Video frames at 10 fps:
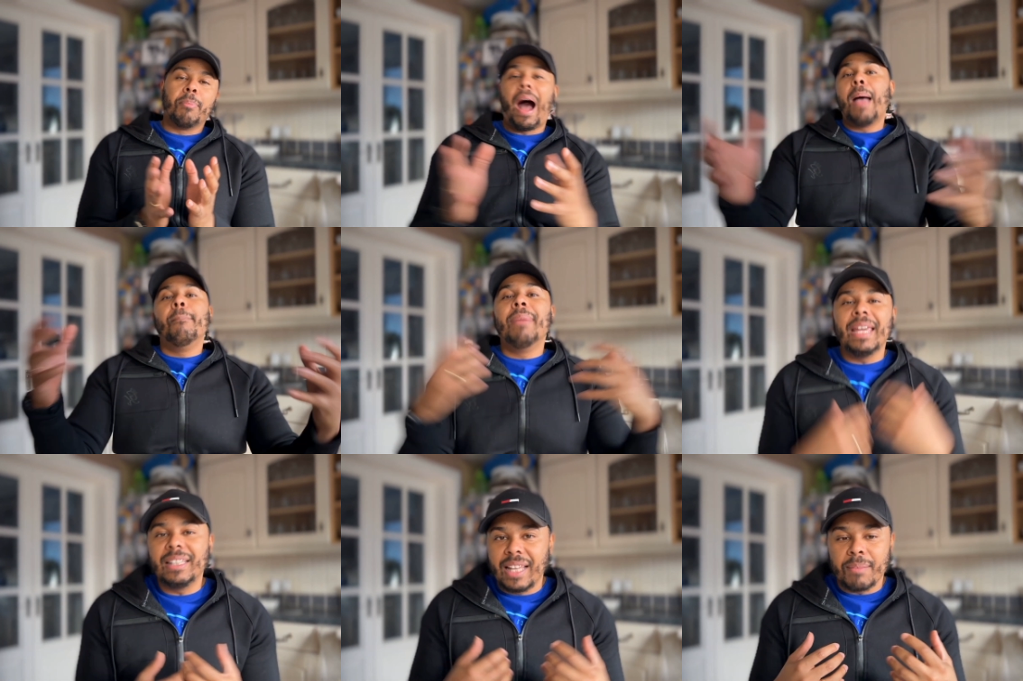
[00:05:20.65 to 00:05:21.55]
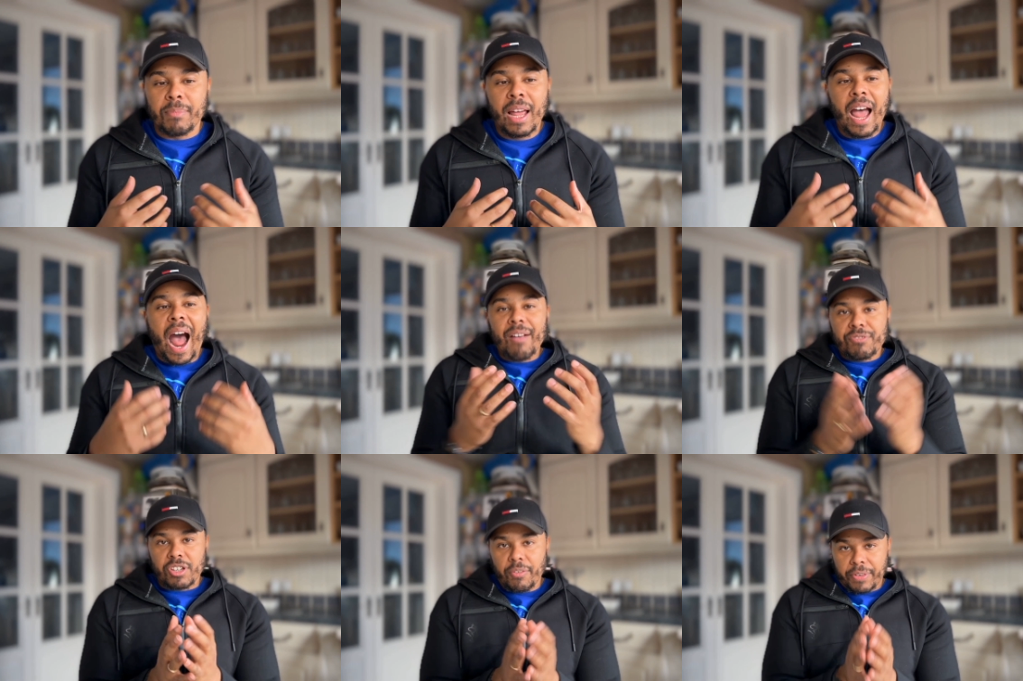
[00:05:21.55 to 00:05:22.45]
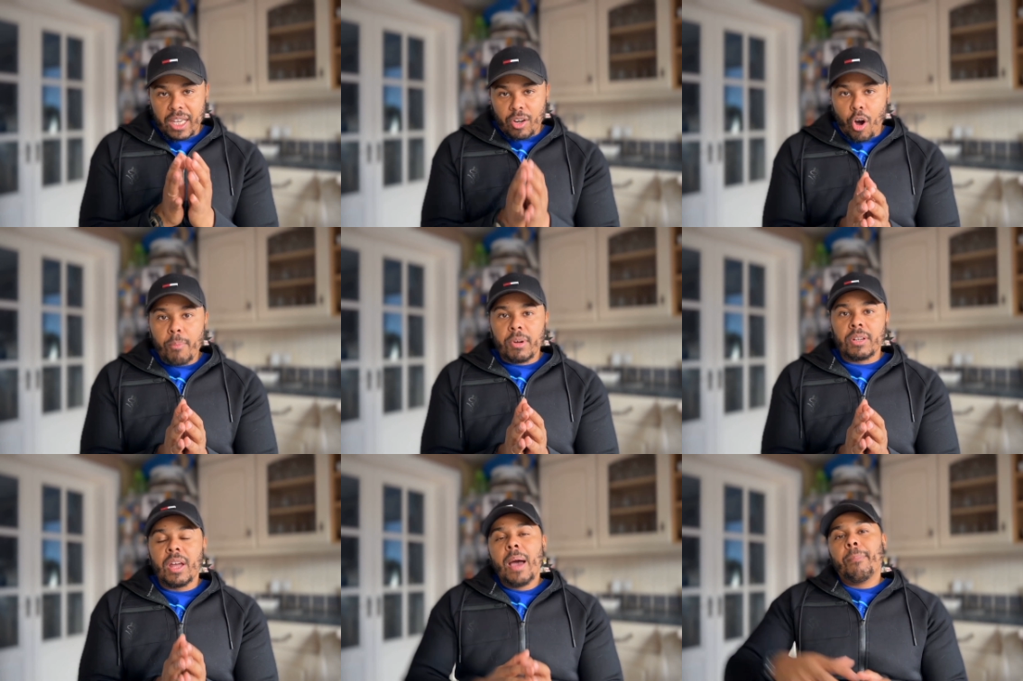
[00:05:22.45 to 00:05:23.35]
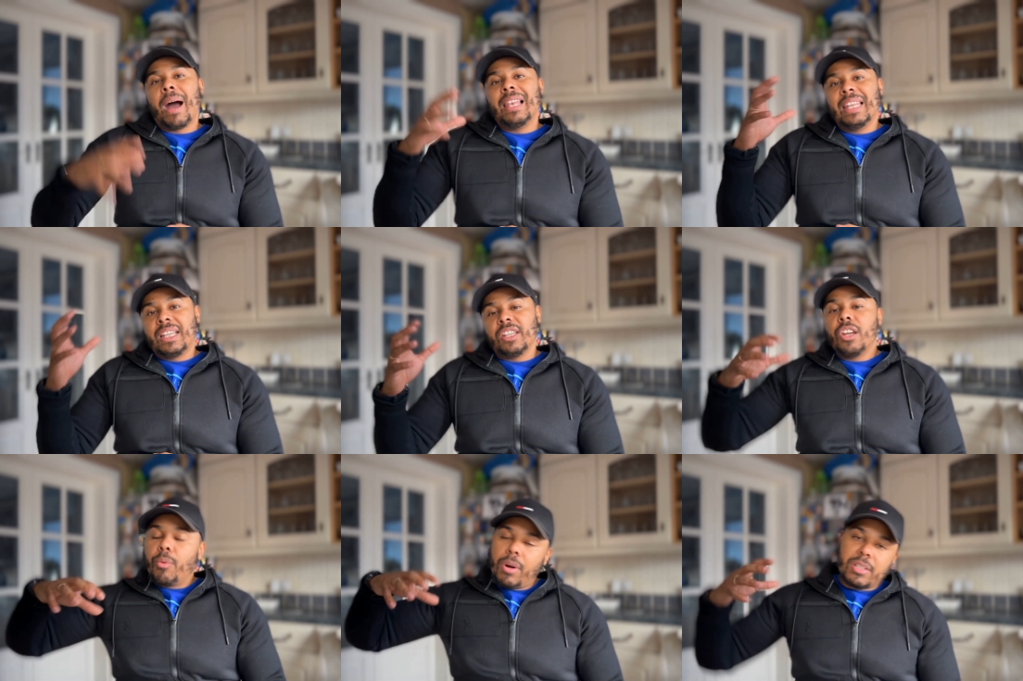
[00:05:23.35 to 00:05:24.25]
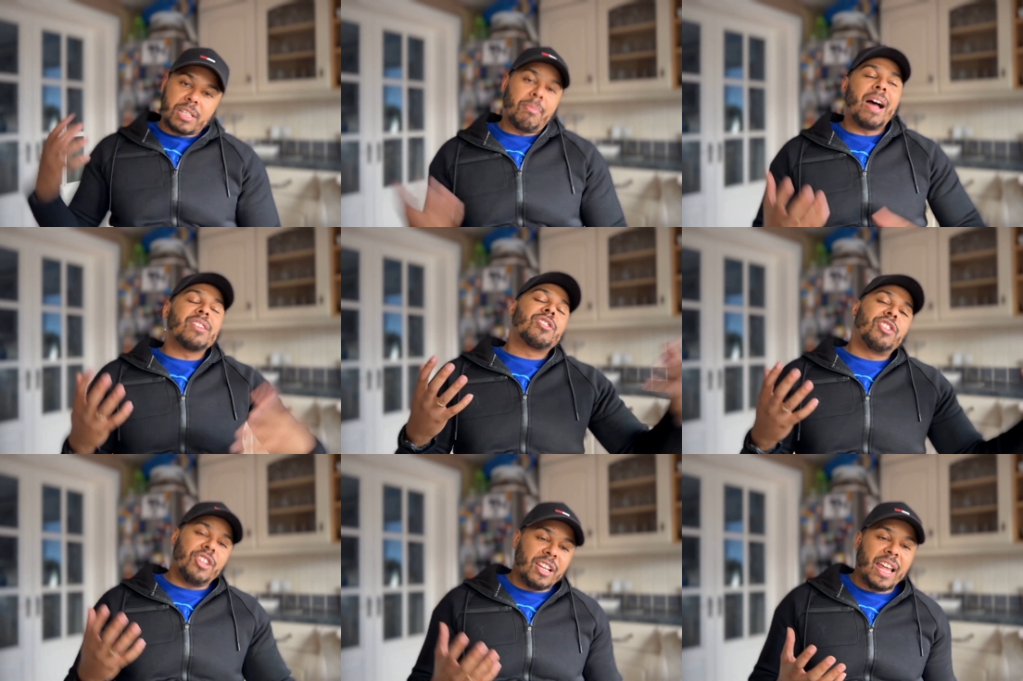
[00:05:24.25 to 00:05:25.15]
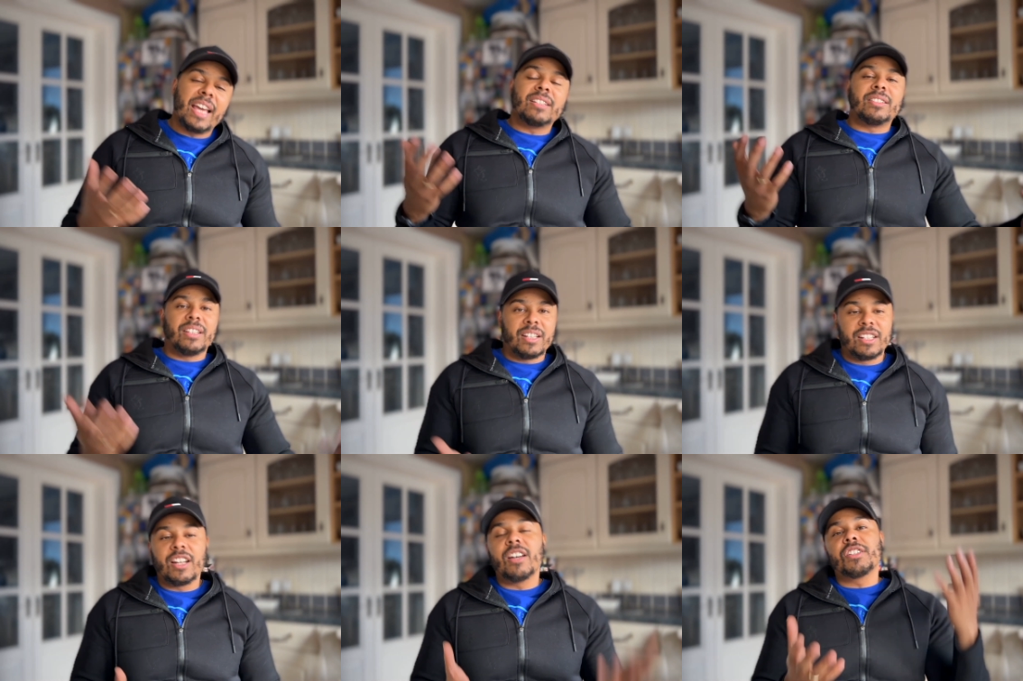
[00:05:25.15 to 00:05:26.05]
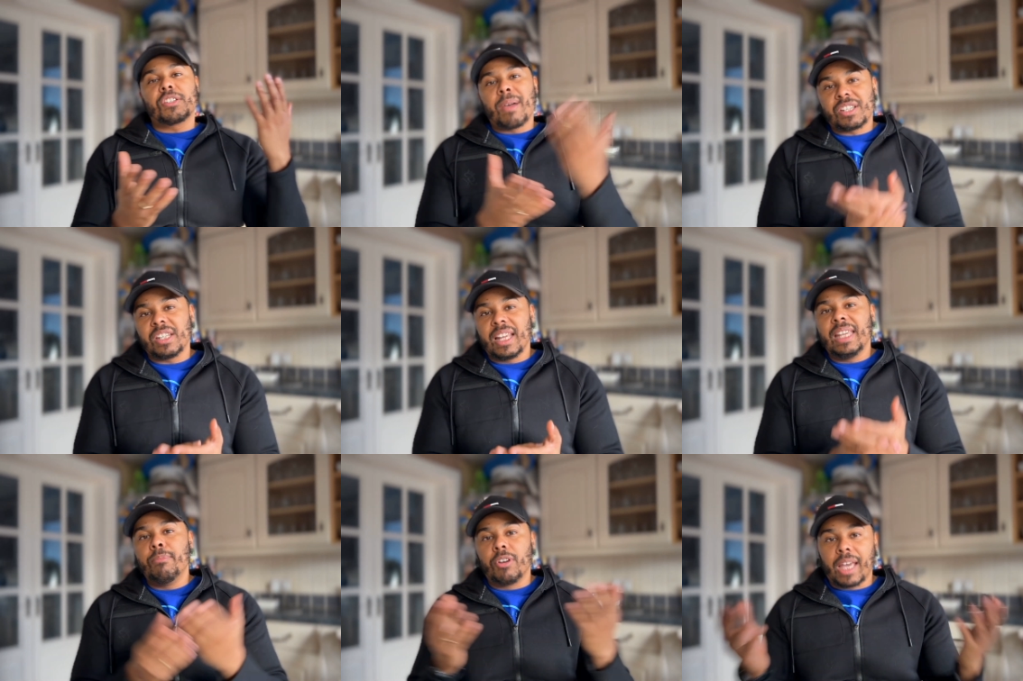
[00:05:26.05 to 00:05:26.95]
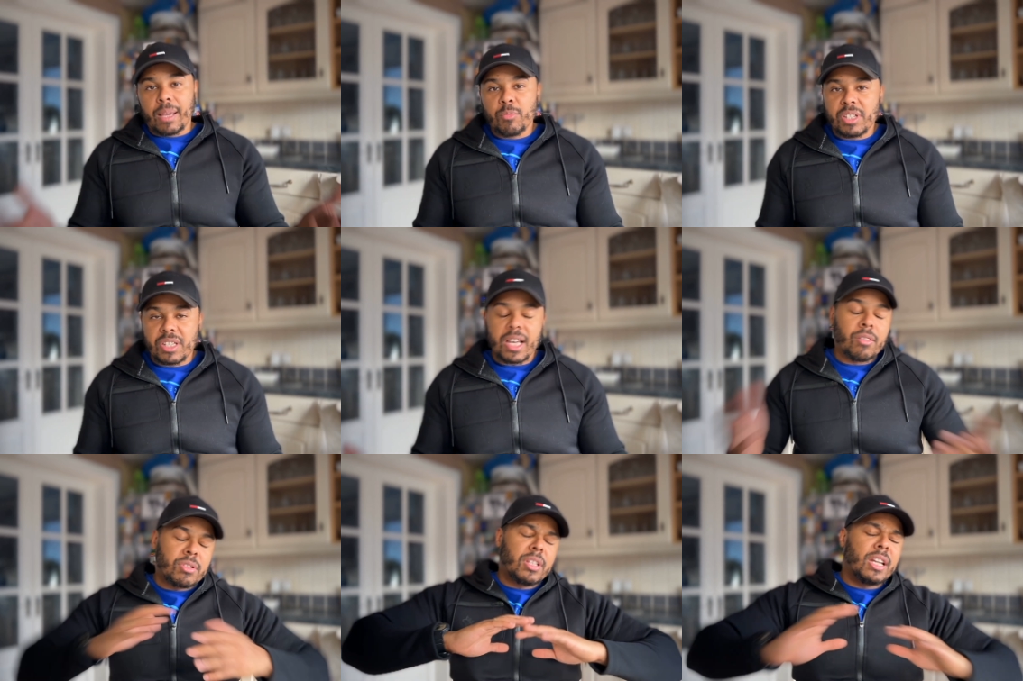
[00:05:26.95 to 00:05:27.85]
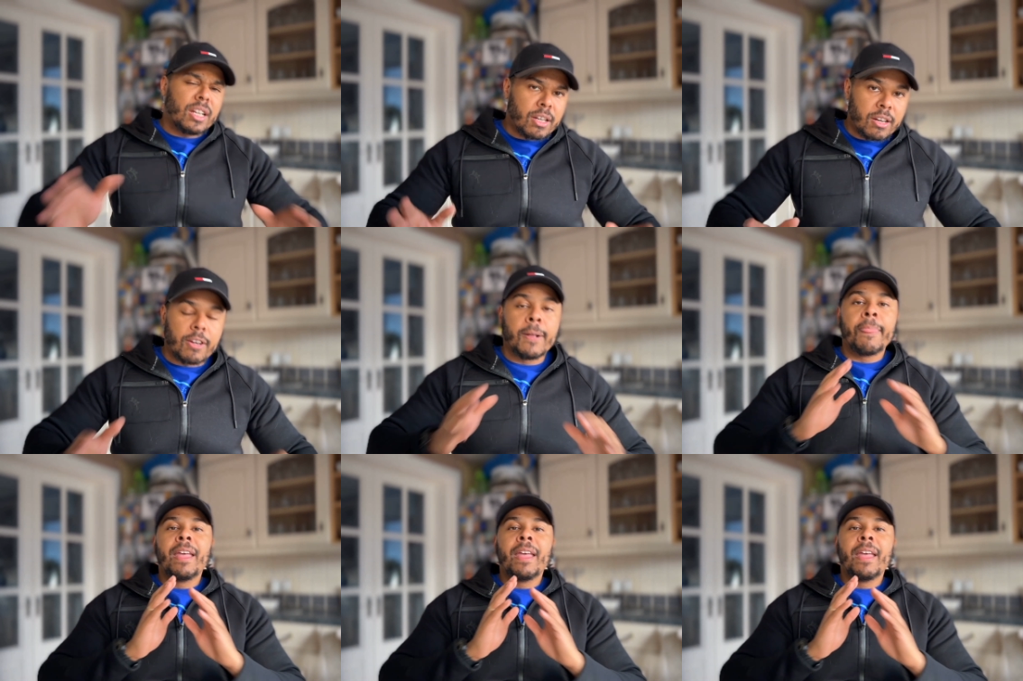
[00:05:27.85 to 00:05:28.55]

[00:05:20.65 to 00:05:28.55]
But I made them have something in common by linking the word smash to your legs, da da da, da smashing the ebook game with sales, da da da da. da.